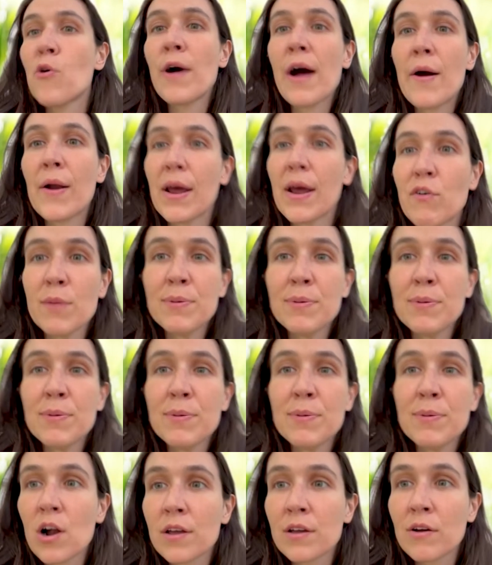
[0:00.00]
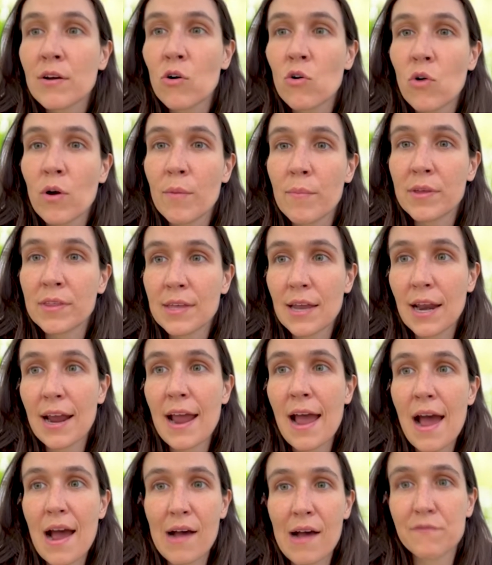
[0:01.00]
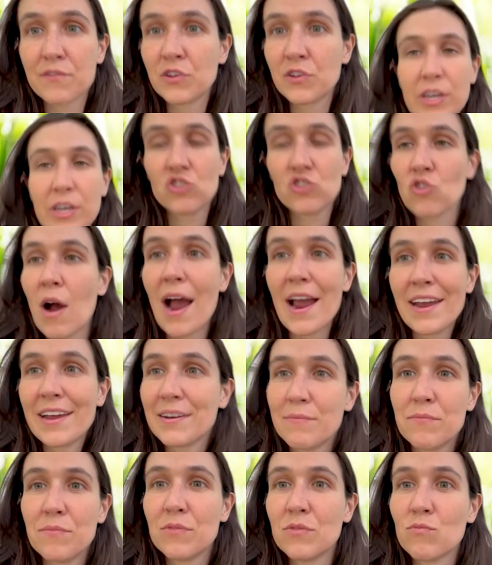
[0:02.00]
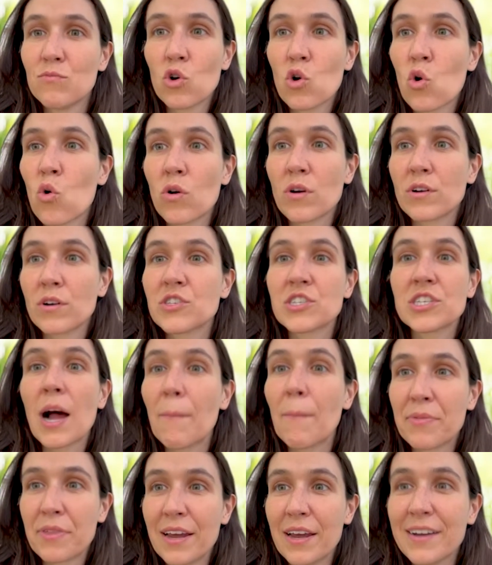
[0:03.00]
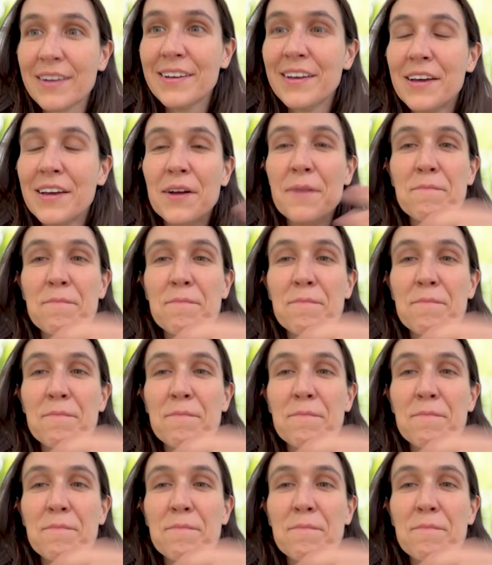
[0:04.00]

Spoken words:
I pull out every piece of audio equipment that I have to like try and record something.